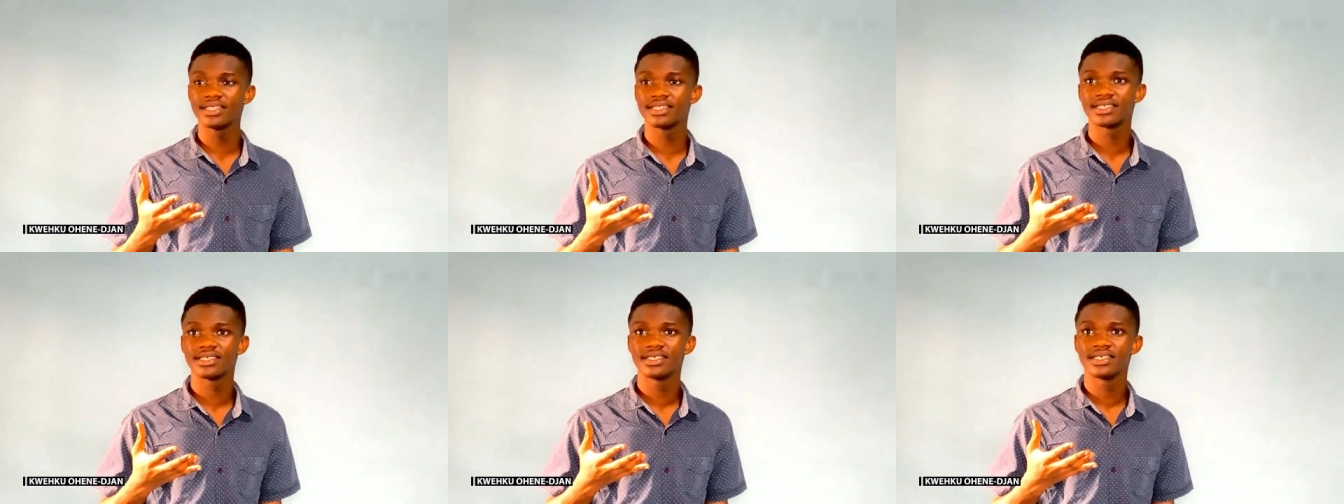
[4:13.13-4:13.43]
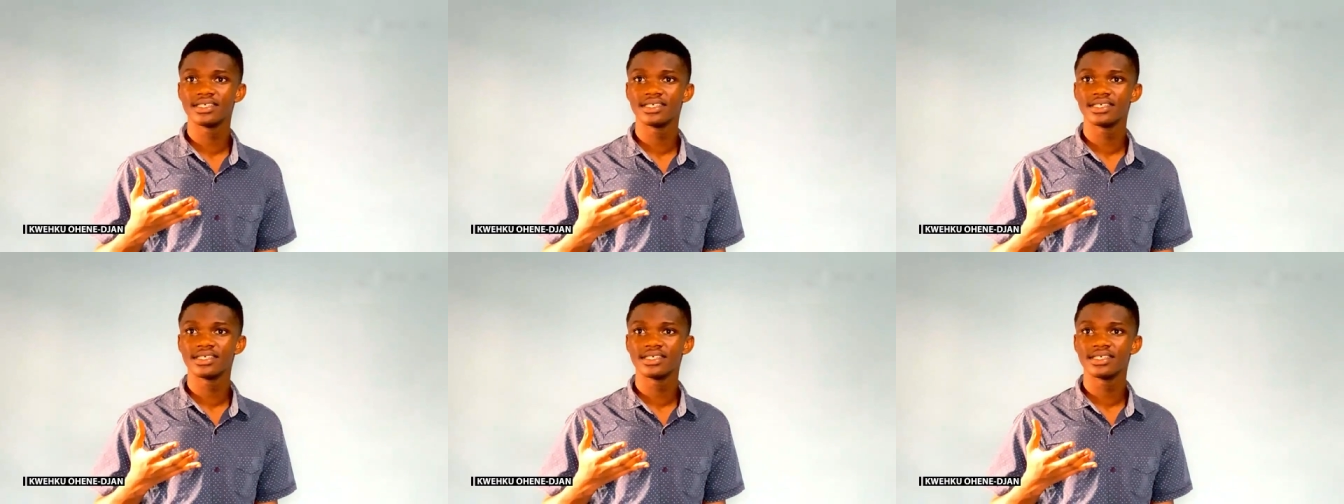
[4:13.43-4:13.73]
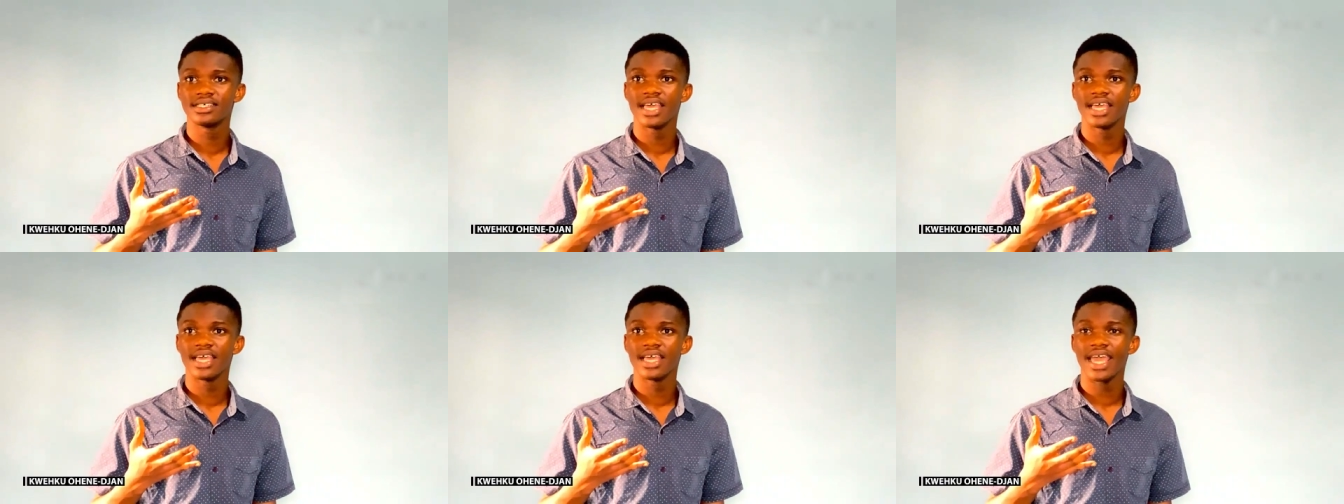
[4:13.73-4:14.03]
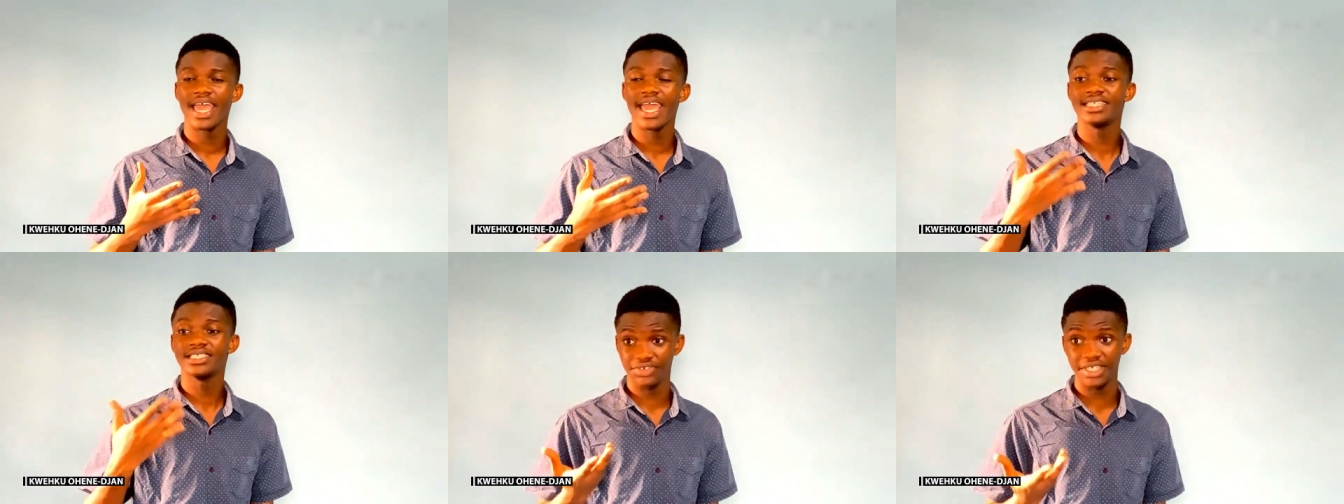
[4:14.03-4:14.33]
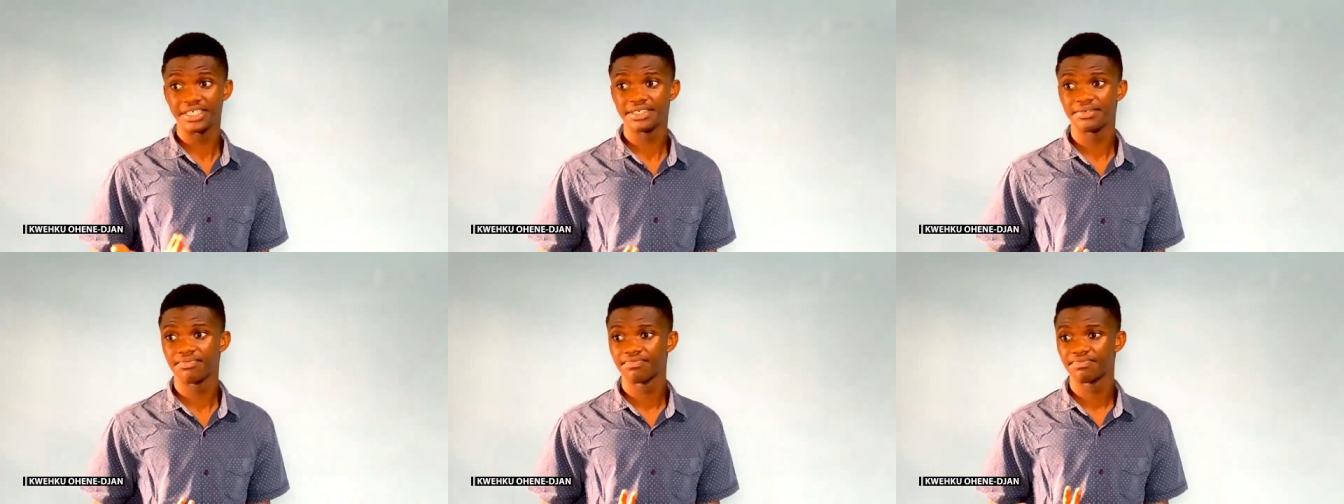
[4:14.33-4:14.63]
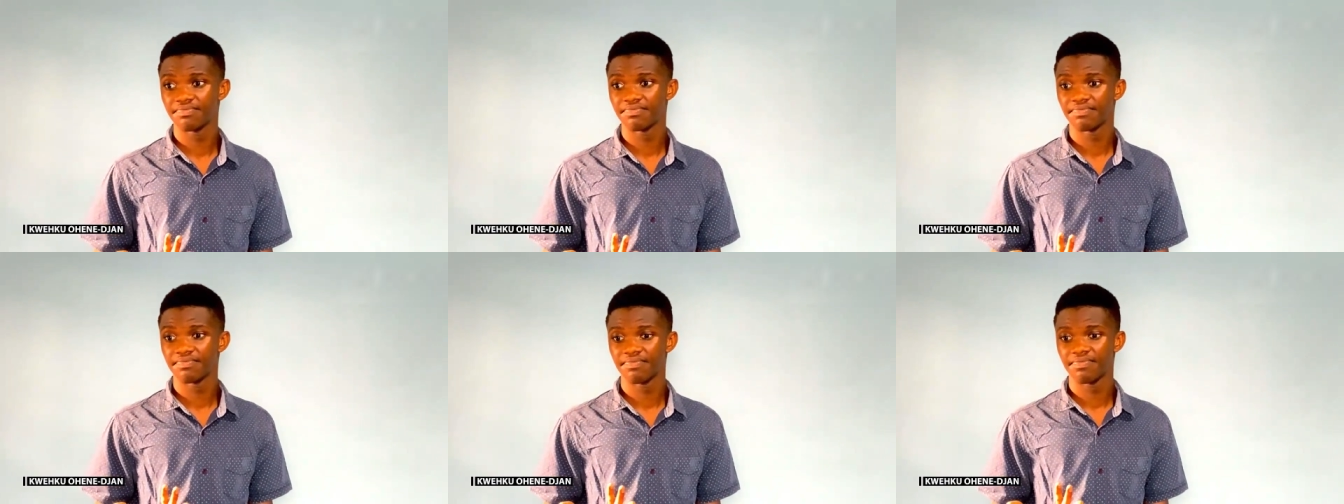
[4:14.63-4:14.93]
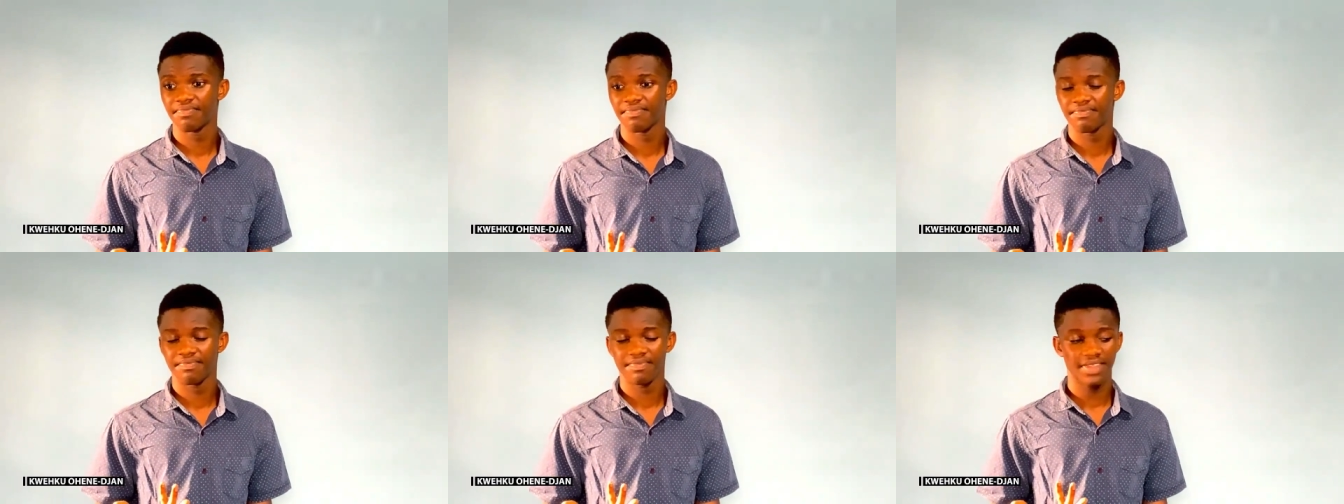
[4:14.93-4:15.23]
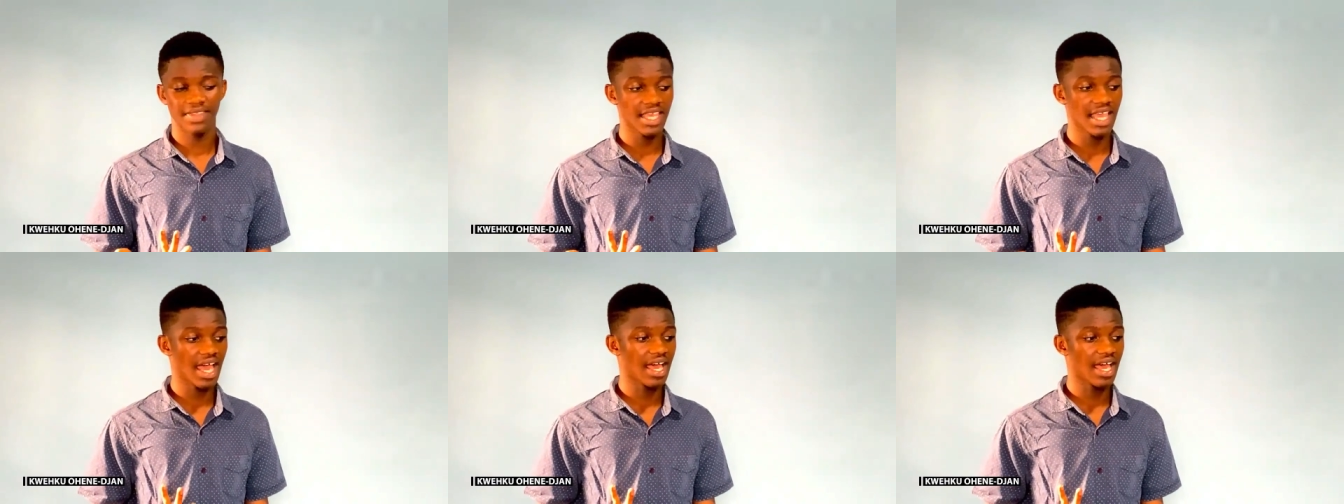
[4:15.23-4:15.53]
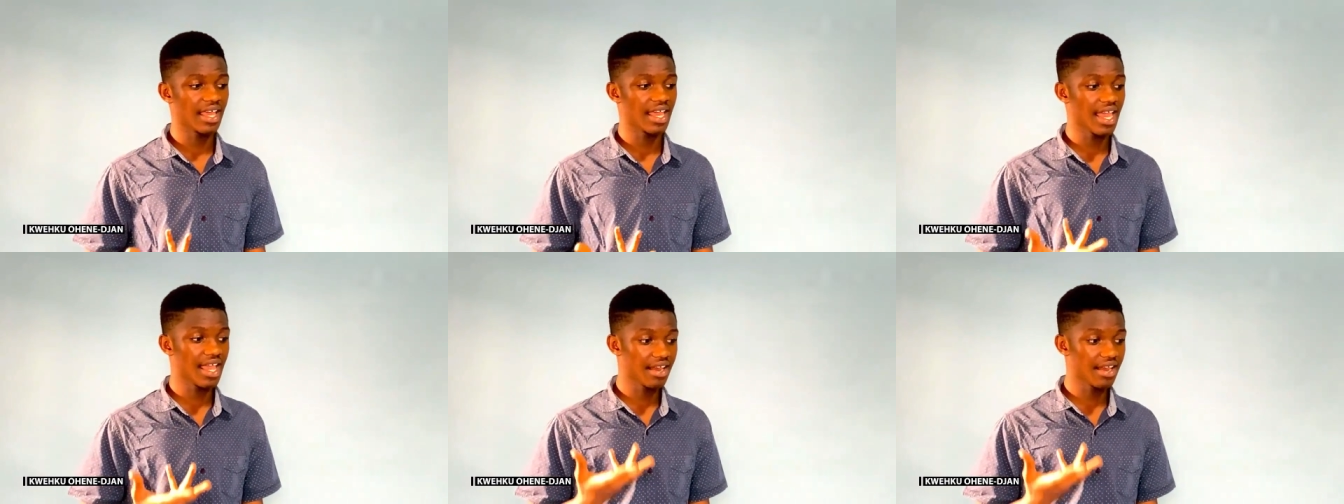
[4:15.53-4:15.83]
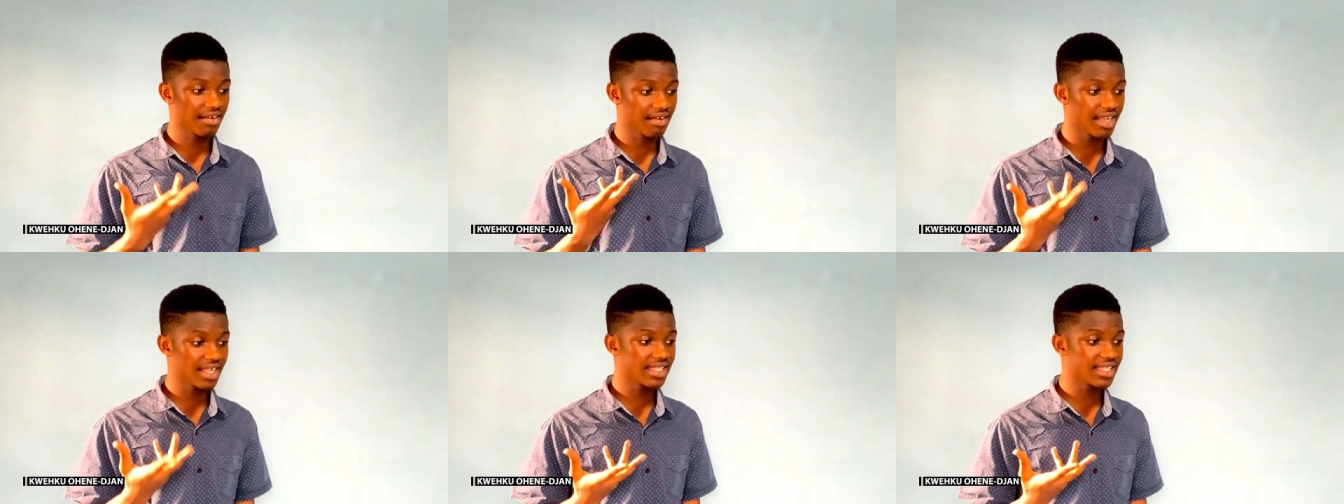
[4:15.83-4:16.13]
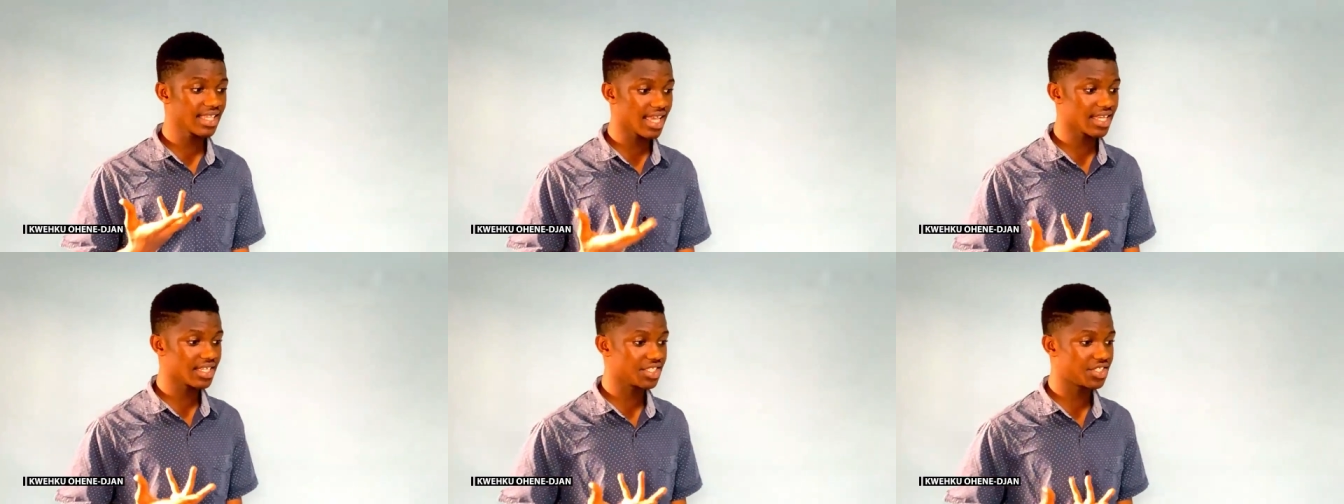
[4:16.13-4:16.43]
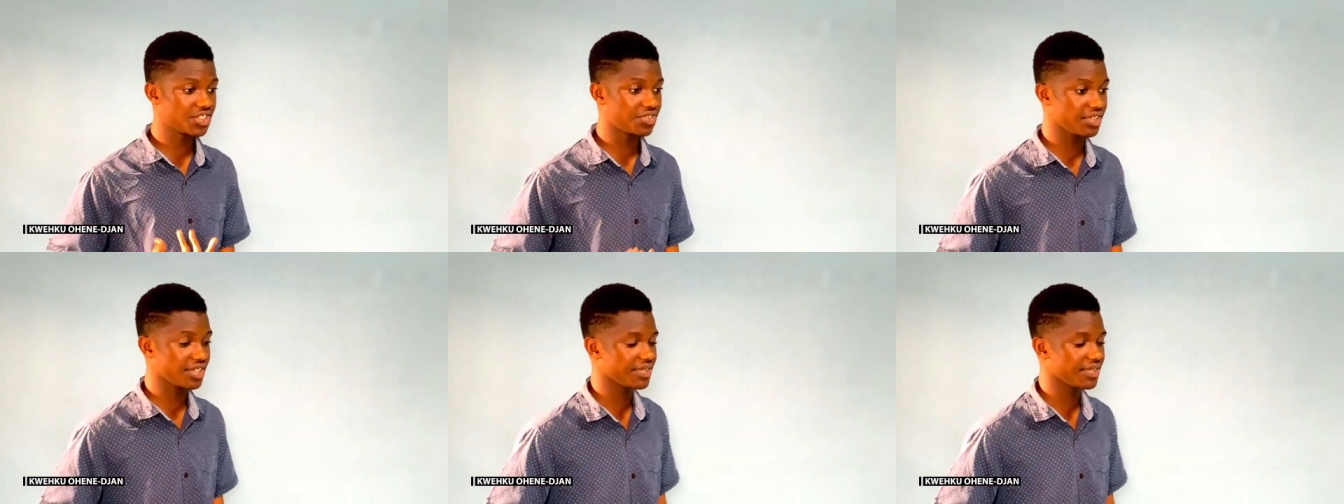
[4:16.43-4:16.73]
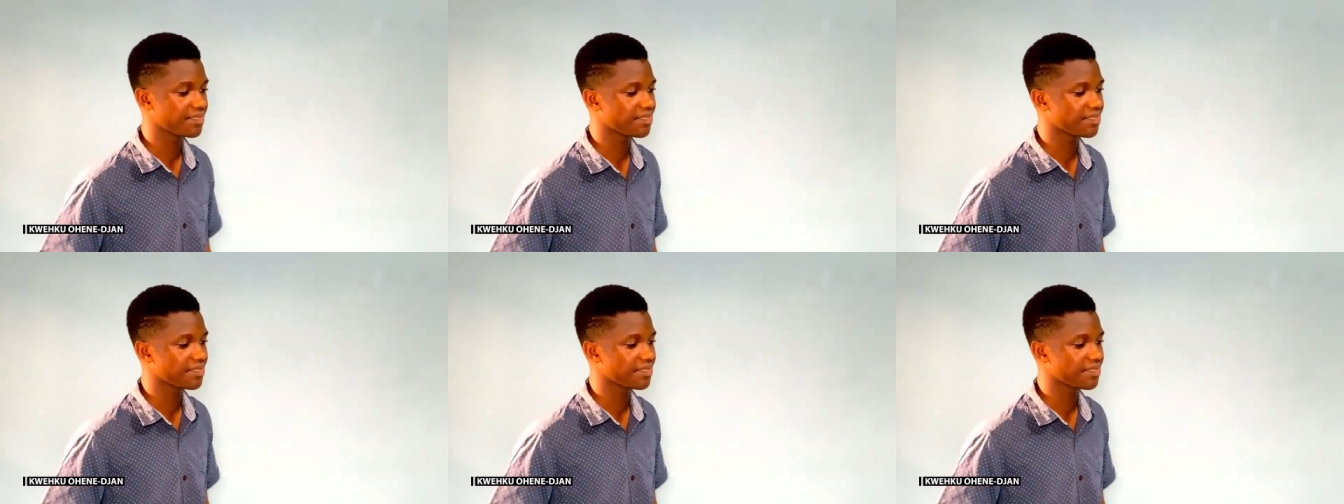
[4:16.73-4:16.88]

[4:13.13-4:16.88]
Entry. Yeah, a great entry.